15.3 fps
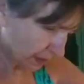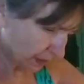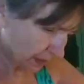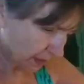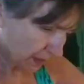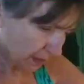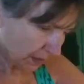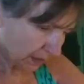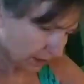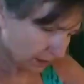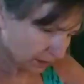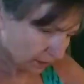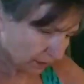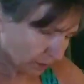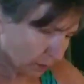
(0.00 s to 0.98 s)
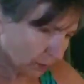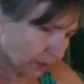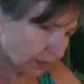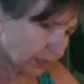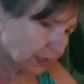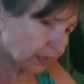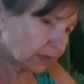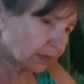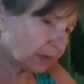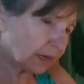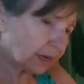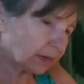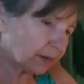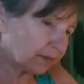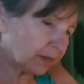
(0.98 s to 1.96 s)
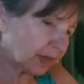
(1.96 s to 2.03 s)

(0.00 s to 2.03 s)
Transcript: So I'm going to eat it out of that.